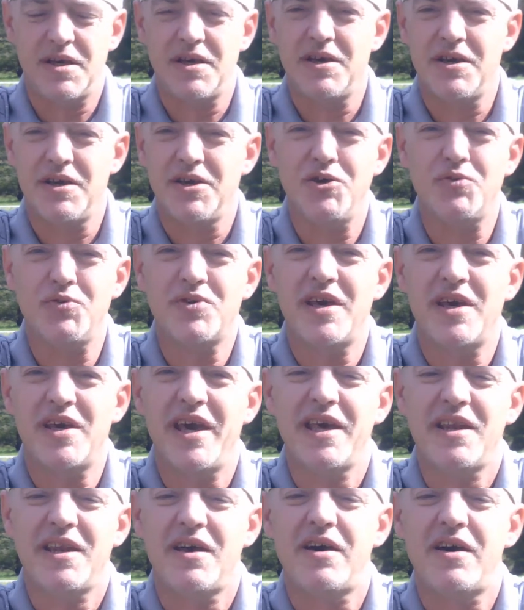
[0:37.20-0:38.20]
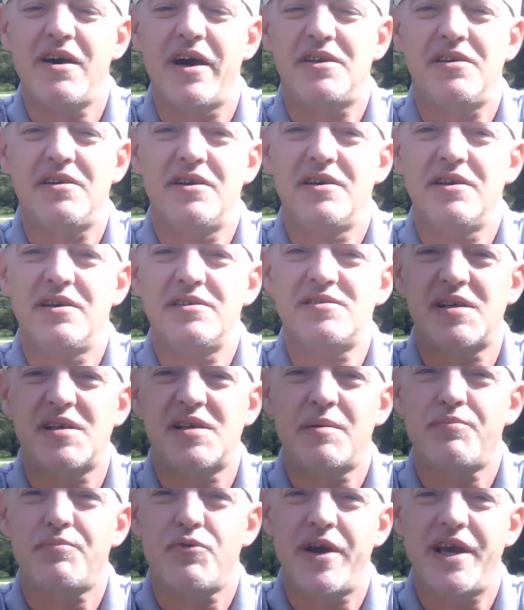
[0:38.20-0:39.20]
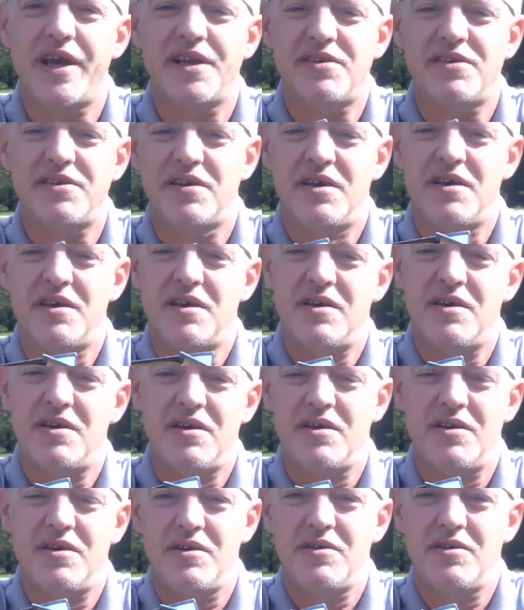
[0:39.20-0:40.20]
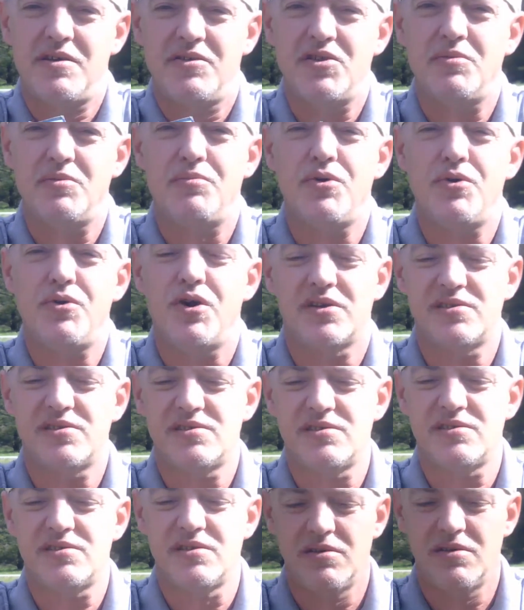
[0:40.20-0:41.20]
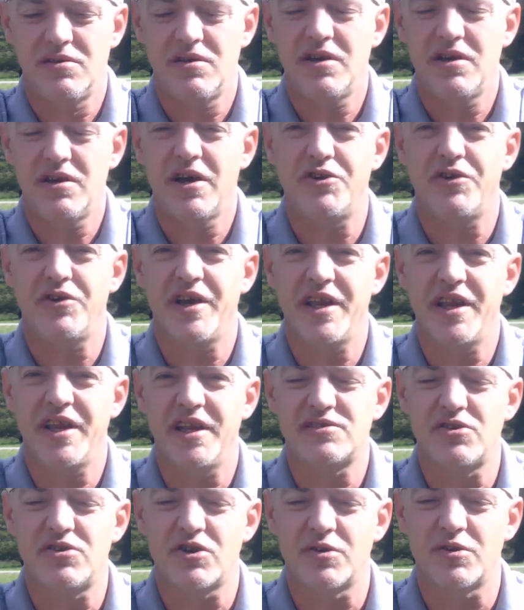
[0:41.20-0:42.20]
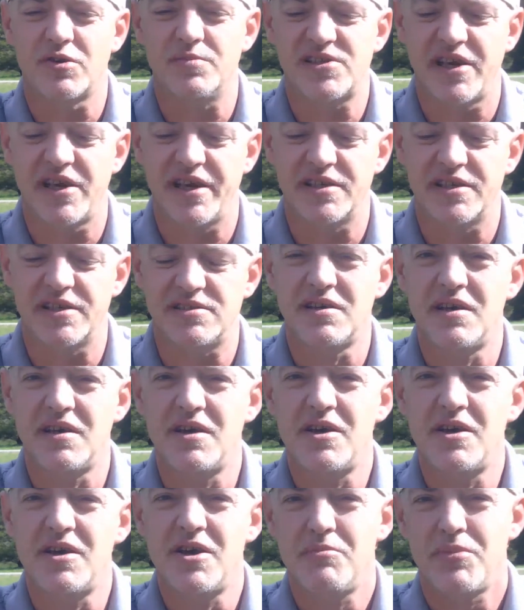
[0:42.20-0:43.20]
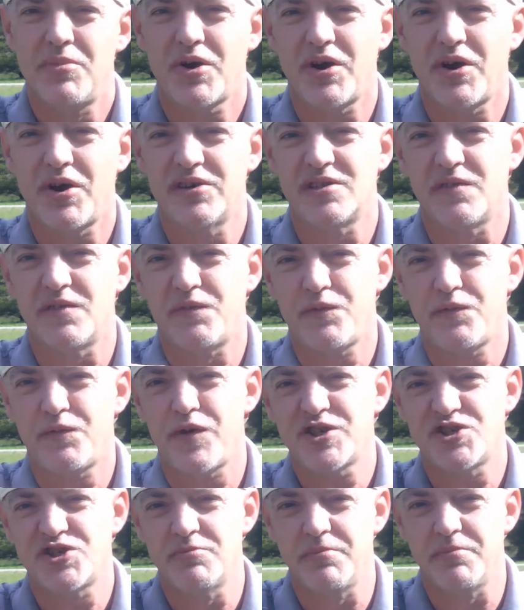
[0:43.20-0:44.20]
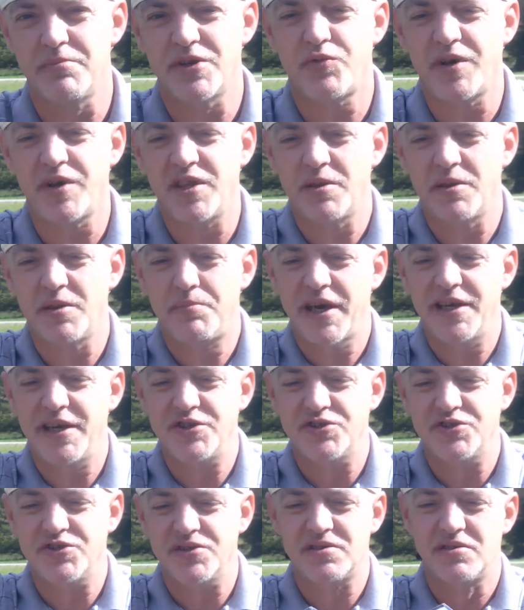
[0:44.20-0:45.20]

you cannot separate the books under any circumstance because of the friction between the pages.